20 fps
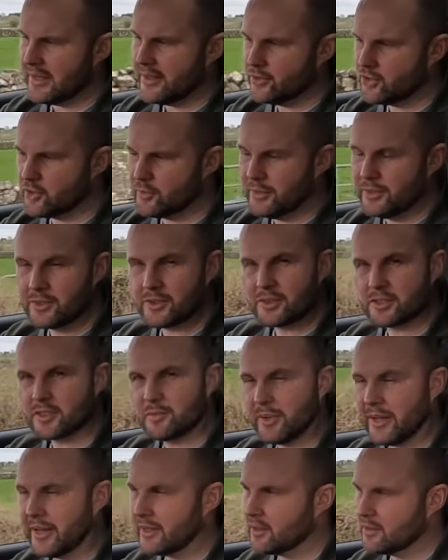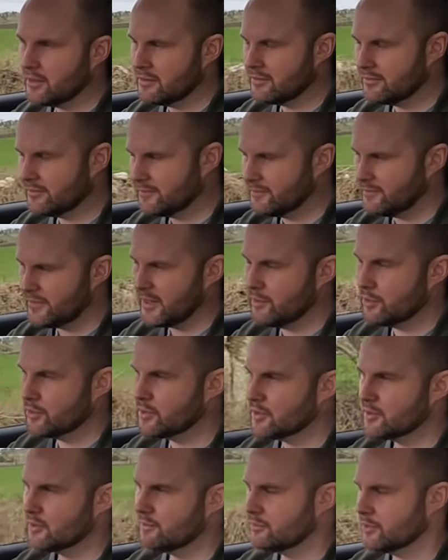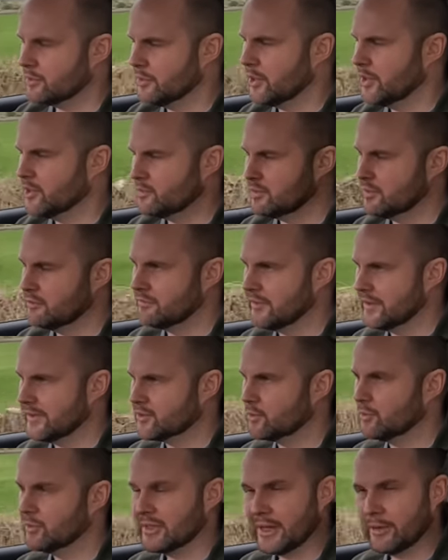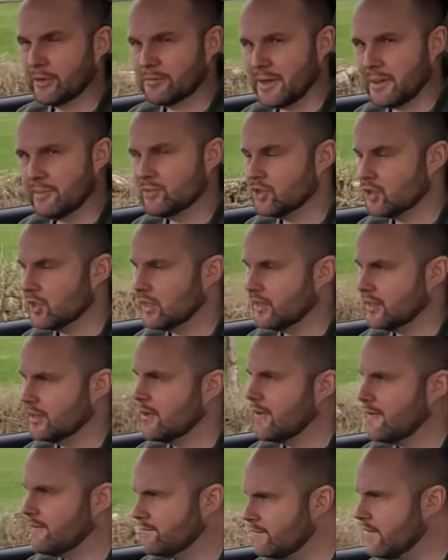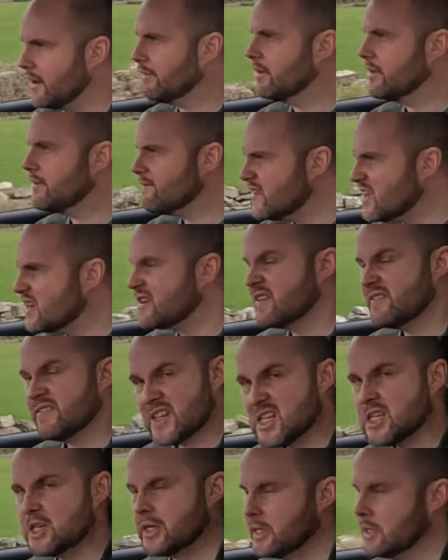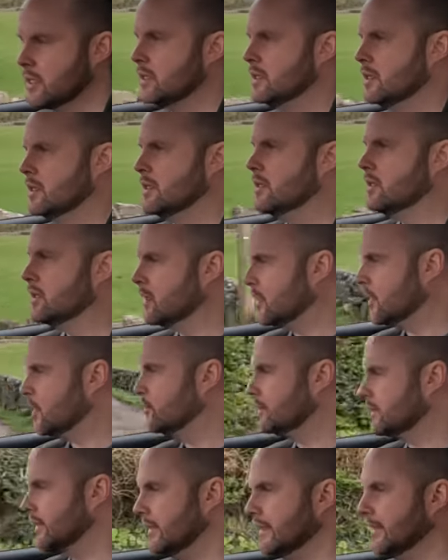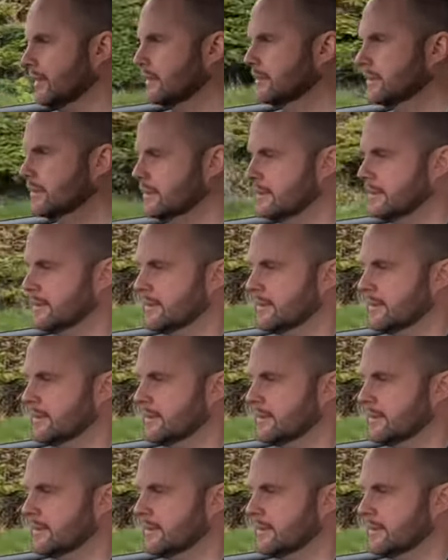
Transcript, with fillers: instruments display kind of very much reminds me of uh, something out of MG. Very, very, very closely linked.